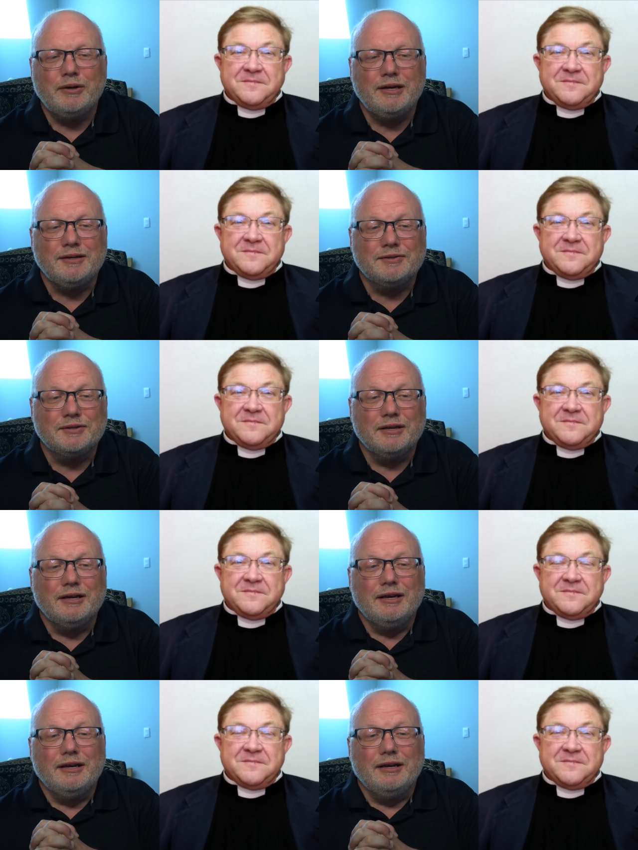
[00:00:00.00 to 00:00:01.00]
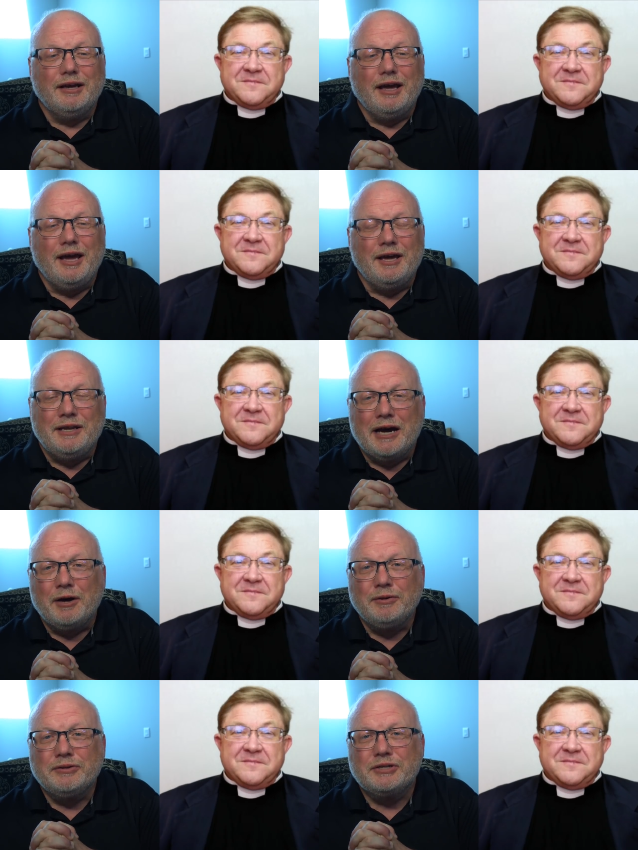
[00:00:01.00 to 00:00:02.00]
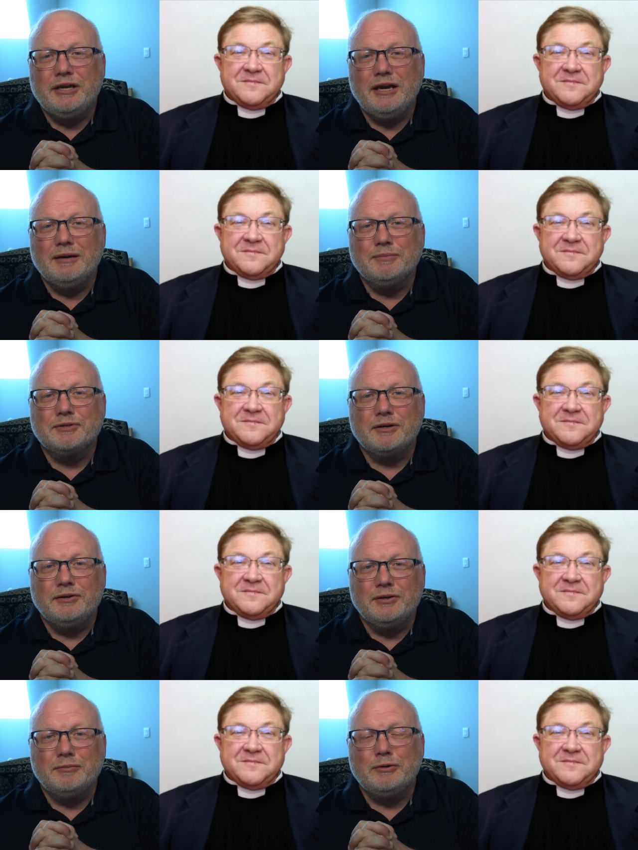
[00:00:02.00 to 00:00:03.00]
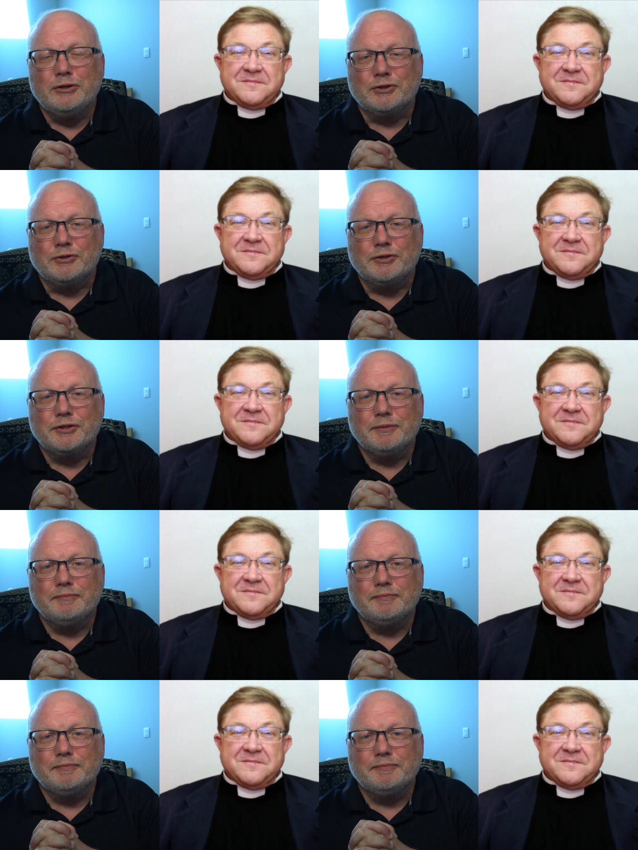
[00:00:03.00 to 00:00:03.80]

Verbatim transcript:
Speaker 1: ways. And now those camps are no more, George.